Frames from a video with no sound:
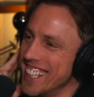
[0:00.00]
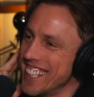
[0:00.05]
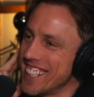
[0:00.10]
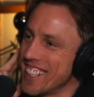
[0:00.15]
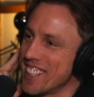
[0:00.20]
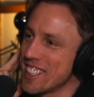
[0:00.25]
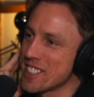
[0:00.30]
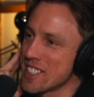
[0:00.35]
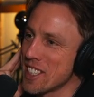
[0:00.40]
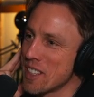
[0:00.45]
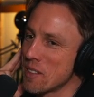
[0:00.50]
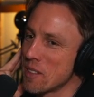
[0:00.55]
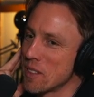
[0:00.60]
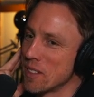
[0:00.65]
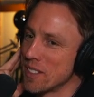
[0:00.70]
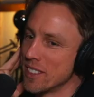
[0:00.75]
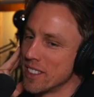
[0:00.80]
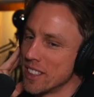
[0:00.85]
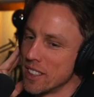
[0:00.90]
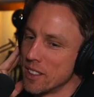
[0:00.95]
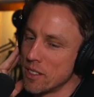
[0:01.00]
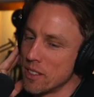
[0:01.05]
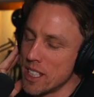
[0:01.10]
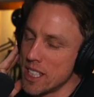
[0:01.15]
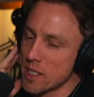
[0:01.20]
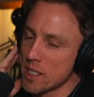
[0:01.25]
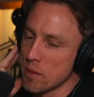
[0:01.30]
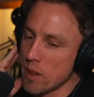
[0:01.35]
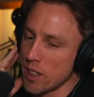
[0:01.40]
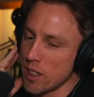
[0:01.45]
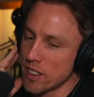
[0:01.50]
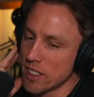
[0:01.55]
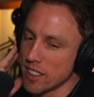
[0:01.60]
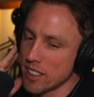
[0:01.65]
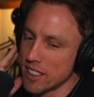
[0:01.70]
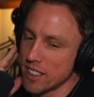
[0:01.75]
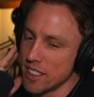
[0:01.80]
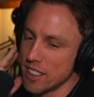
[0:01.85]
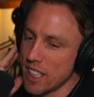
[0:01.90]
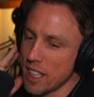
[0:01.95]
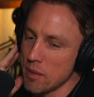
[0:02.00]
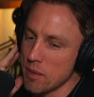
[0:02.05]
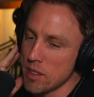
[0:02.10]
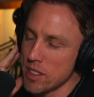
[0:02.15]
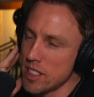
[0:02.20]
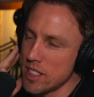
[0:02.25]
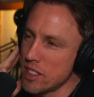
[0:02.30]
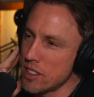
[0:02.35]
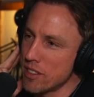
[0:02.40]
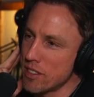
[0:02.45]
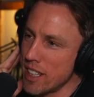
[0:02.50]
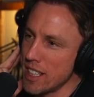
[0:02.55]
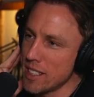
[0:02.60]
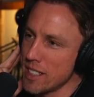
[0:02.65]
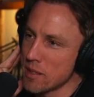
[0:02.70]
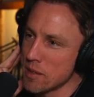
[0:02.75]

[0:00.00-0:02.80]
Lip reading: Last time we spoke, how much did you raise?